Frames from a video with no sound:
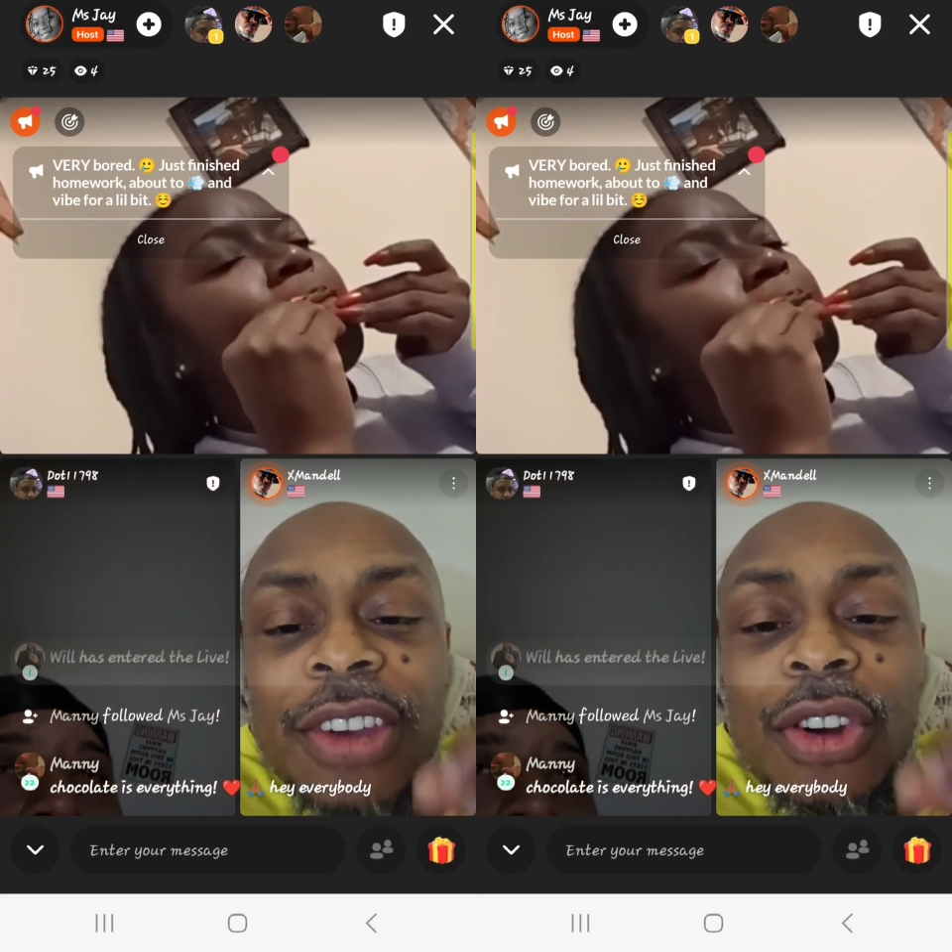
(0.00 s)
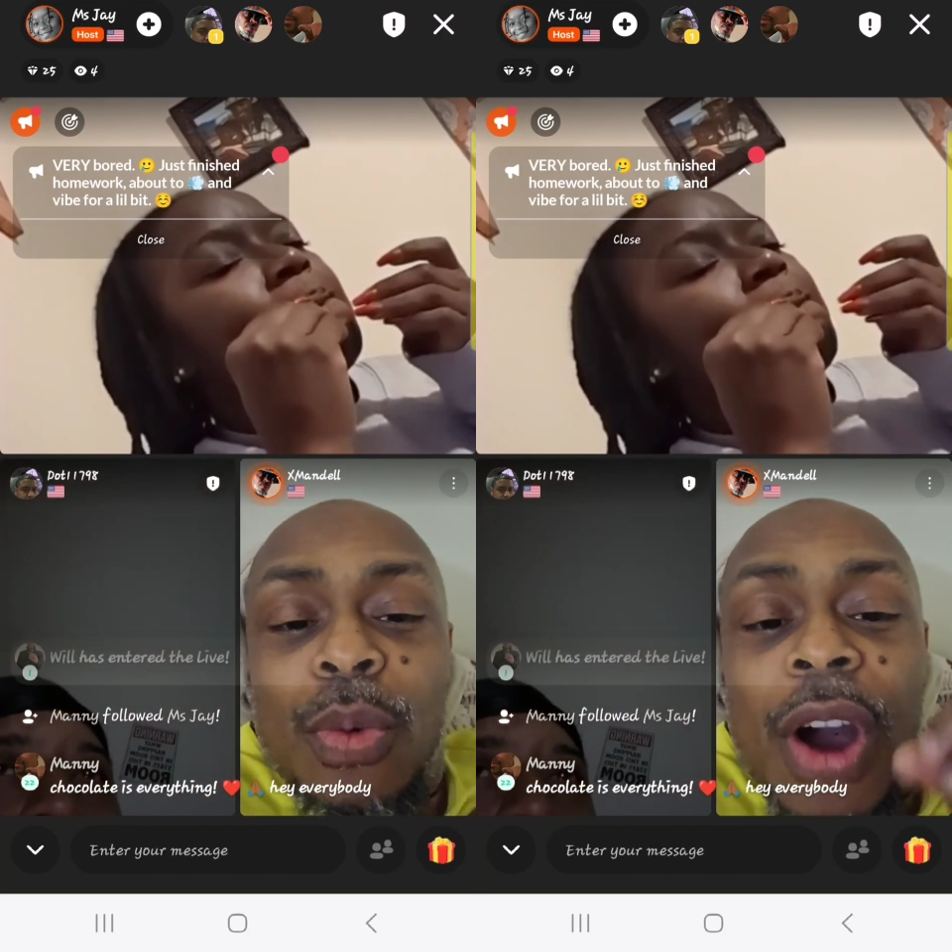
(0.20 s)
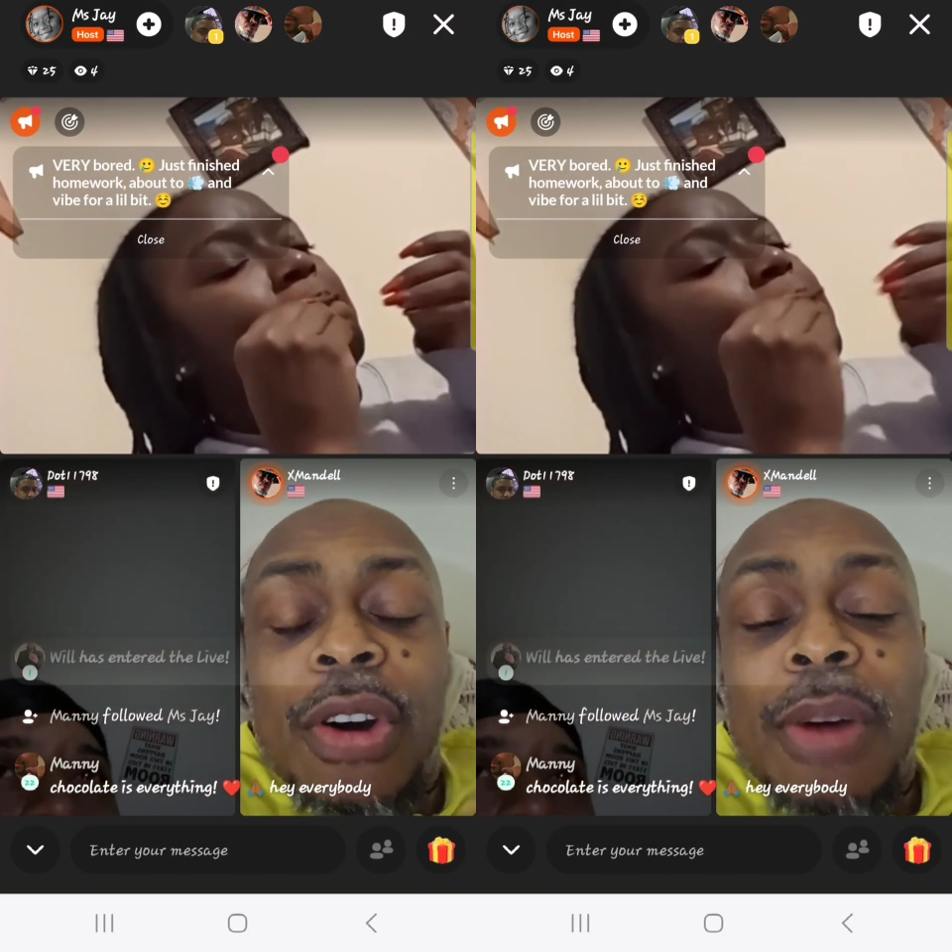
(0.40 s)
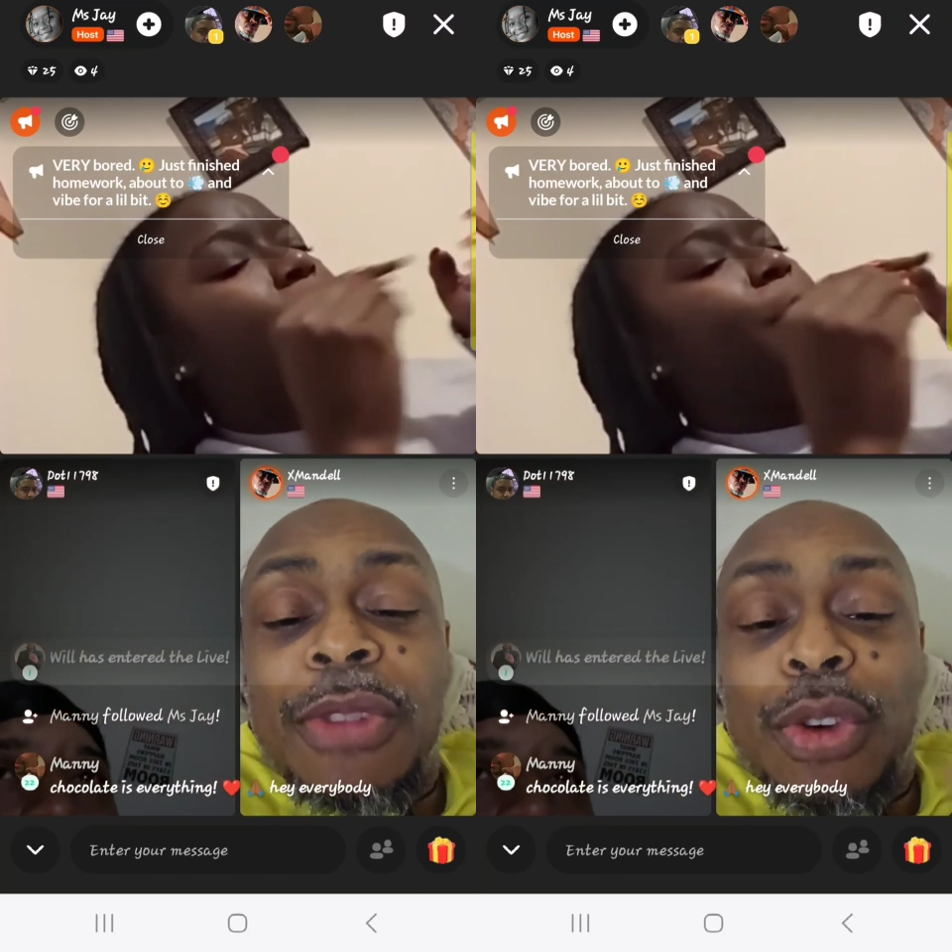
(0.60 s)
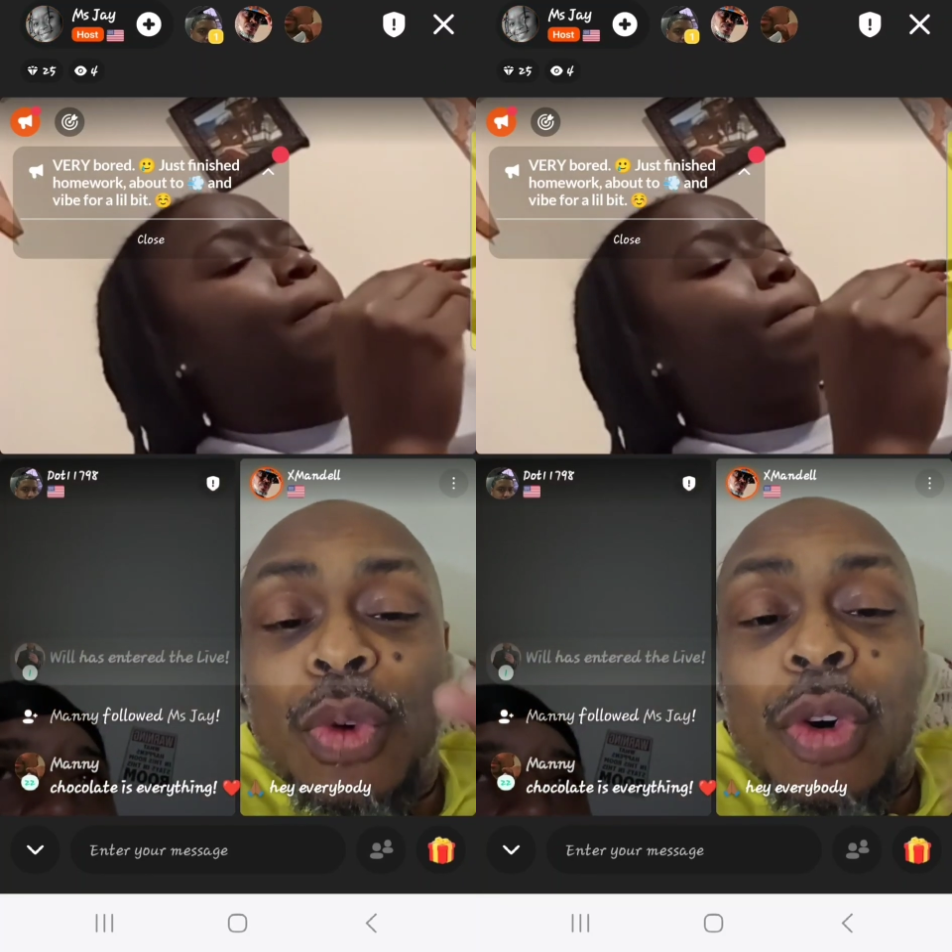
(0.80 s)
your
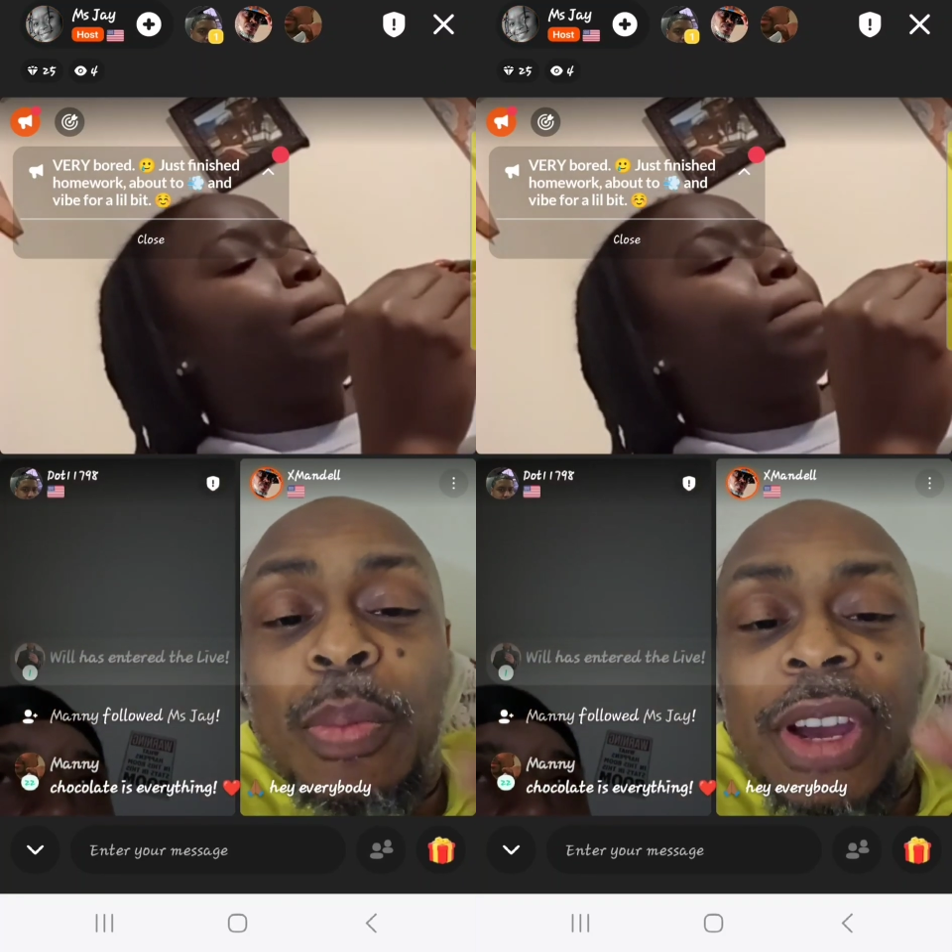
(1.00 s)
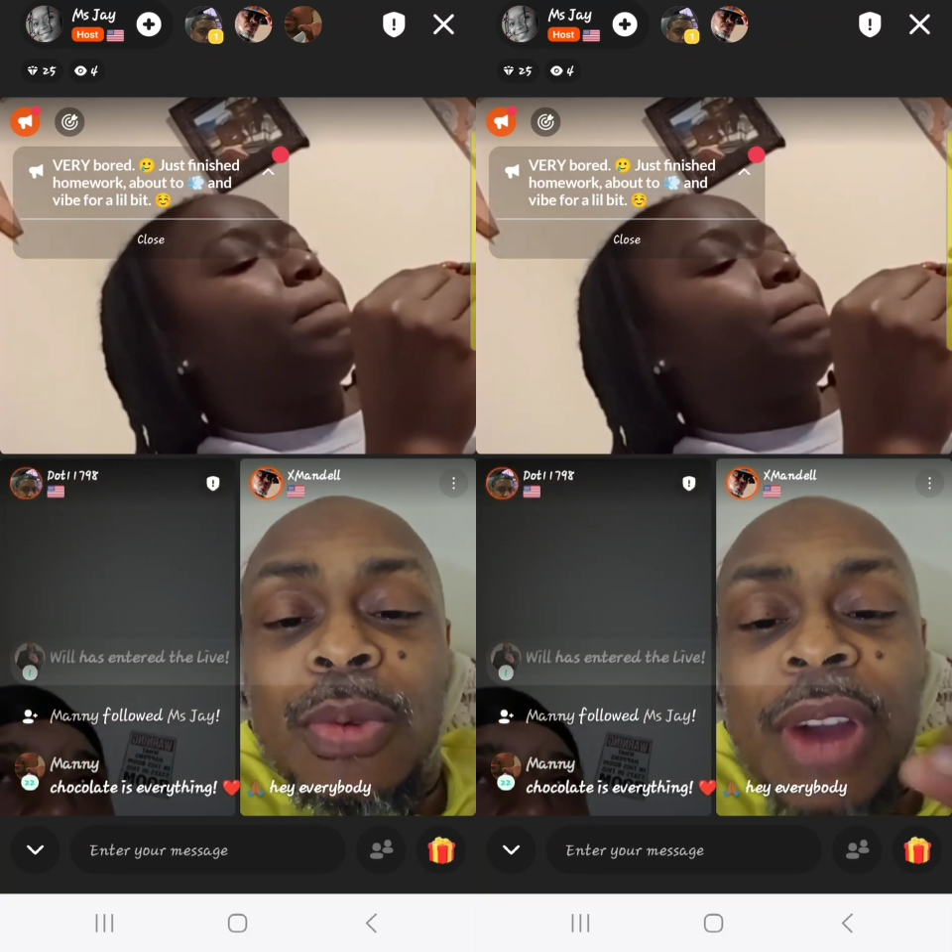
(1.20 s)
welcome, you will be